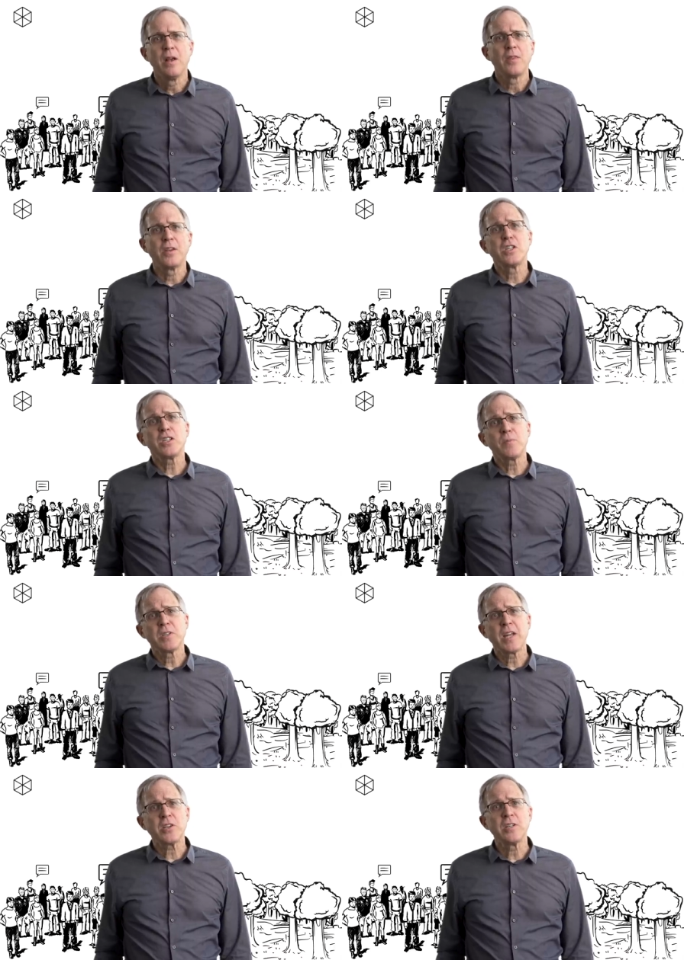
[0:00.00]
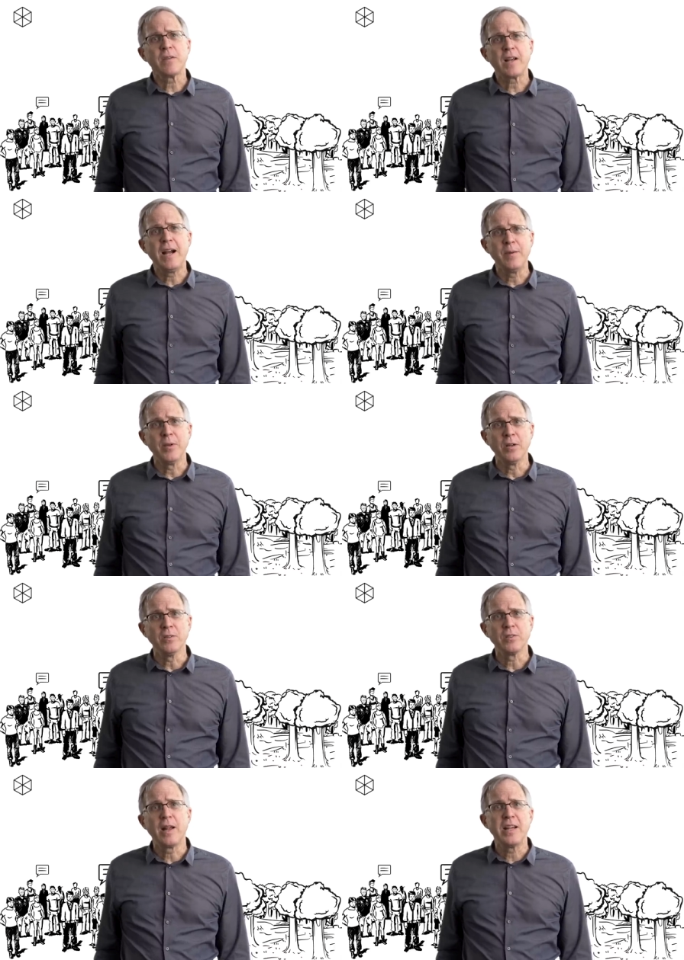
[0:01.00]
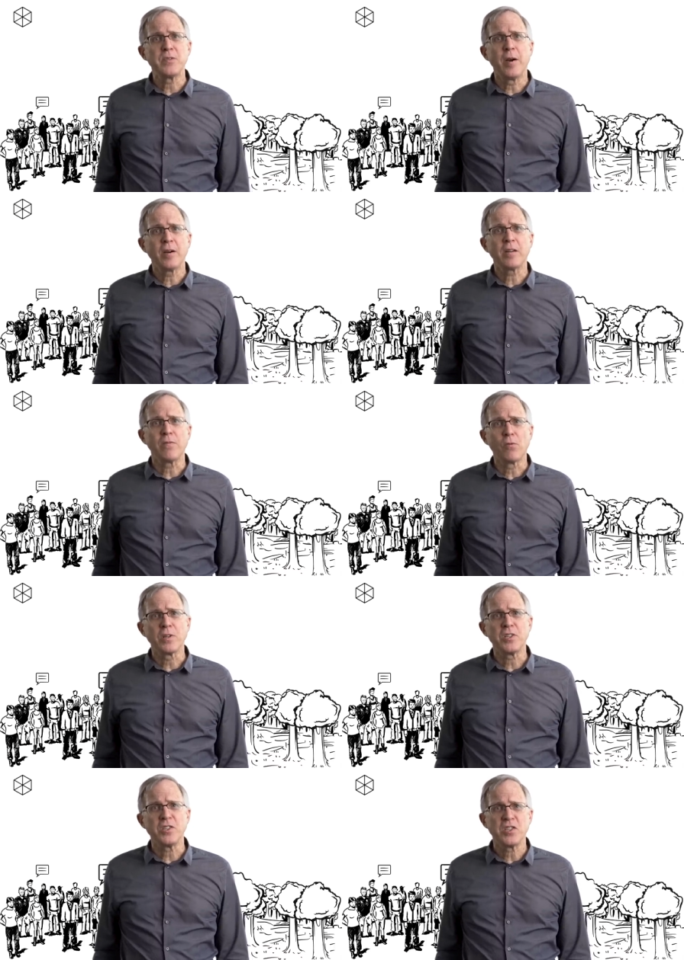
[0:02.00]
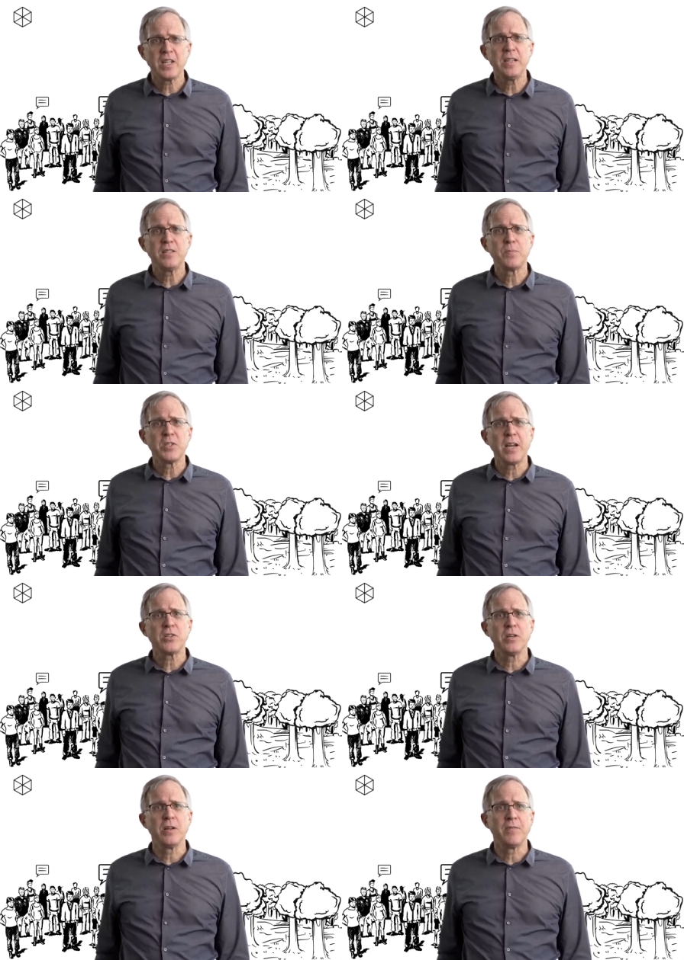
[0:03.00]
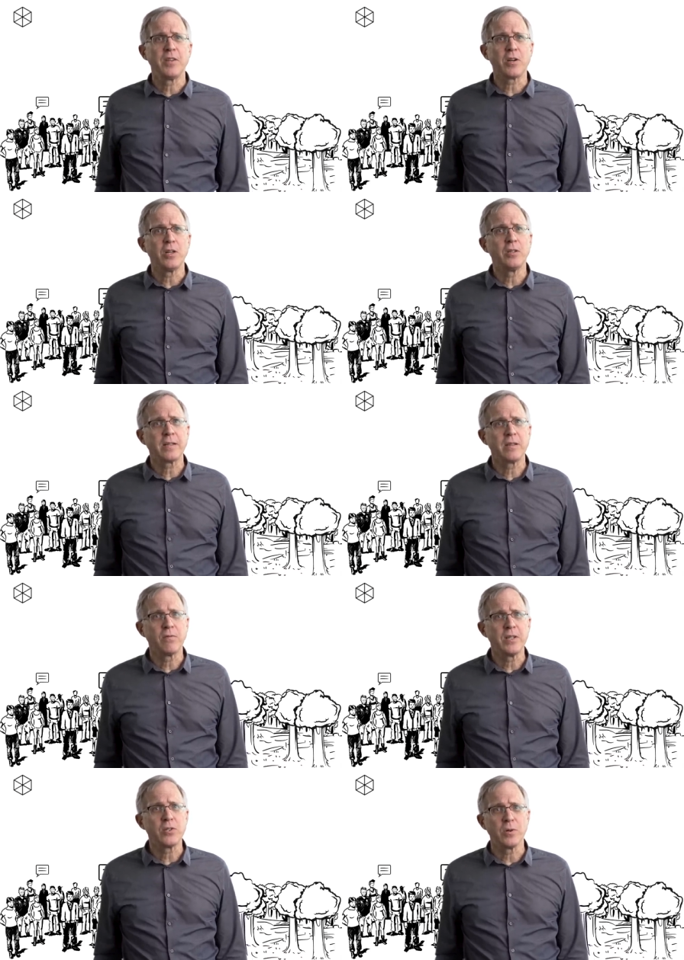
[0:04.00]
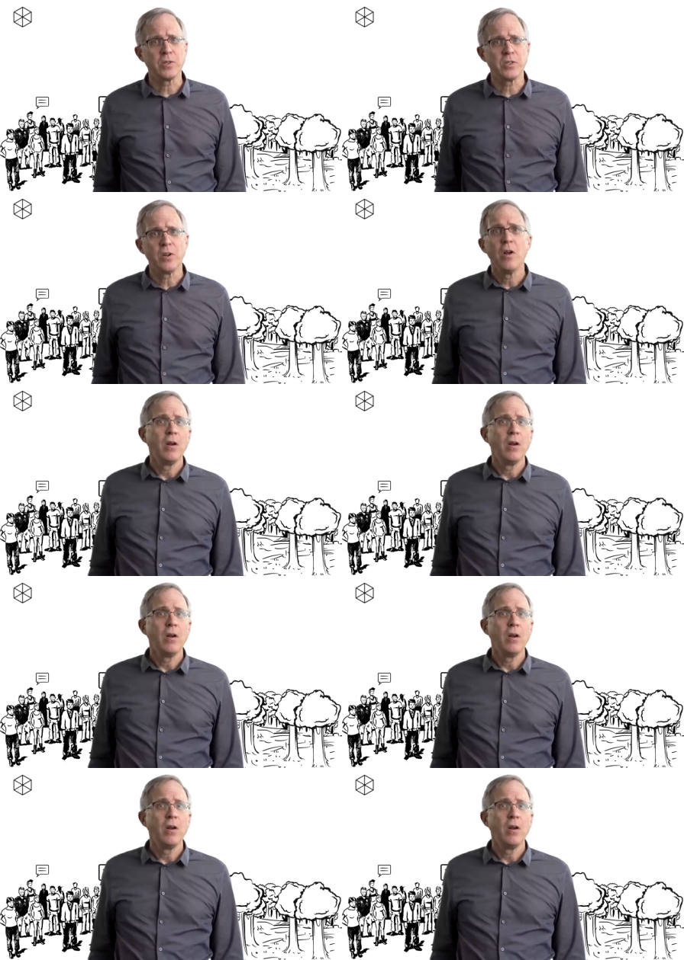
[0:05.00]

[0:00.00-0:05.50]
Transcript: the dispossession of commoners as market forces seize possession of their collective resources,